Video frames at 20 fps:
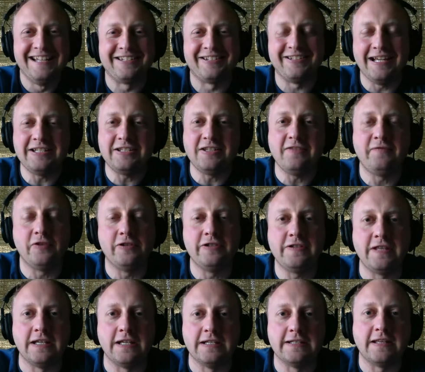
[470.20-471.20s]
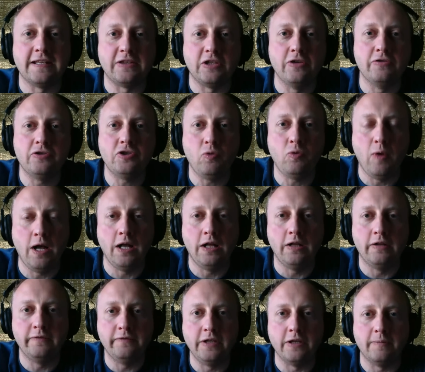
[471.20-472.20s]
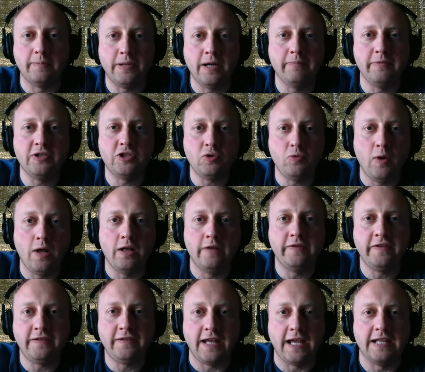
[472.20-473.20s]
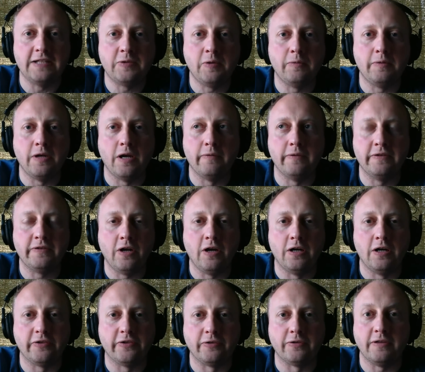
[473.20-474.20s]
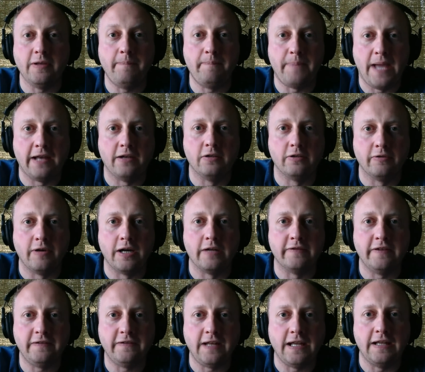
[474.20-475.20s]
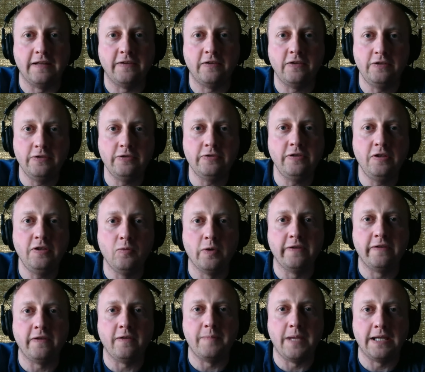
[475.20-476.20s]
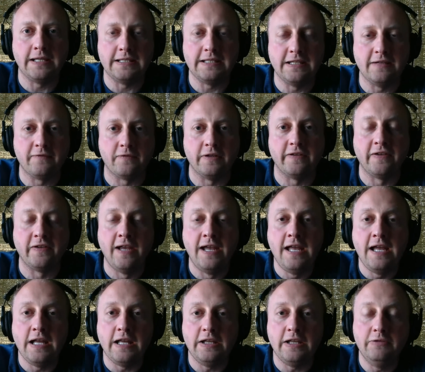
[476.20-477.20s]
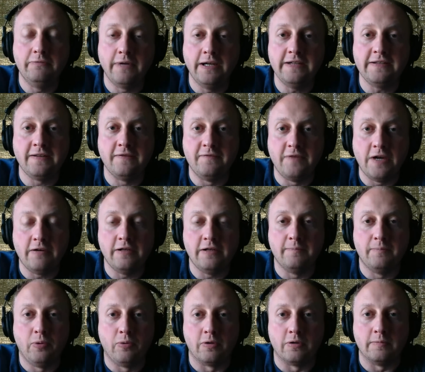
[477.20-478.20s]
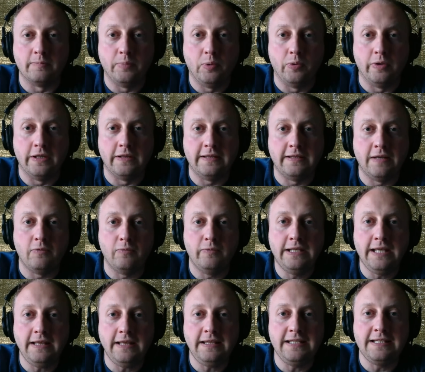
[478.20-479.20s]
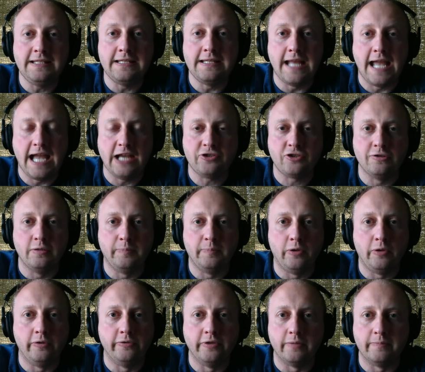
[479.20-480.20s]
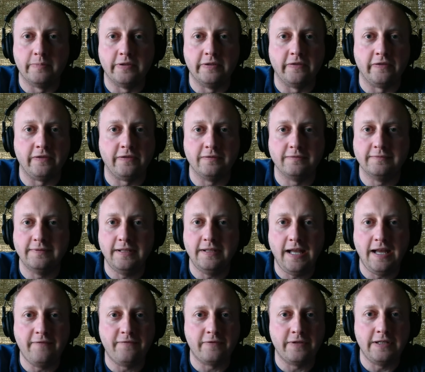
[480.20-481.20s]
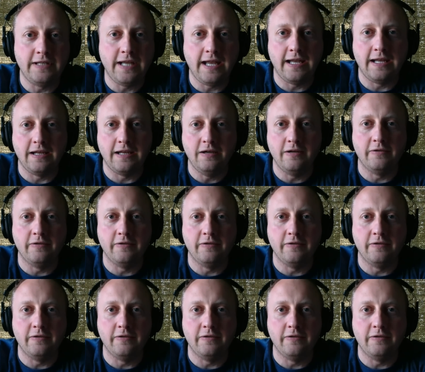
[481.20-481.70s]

So that's the first thing, is that those 12, you know, probably 12 states, what we always call sort of the battleground states, are usually the ones that make a difference. You raised the very important point that we get these national poll numbers every day.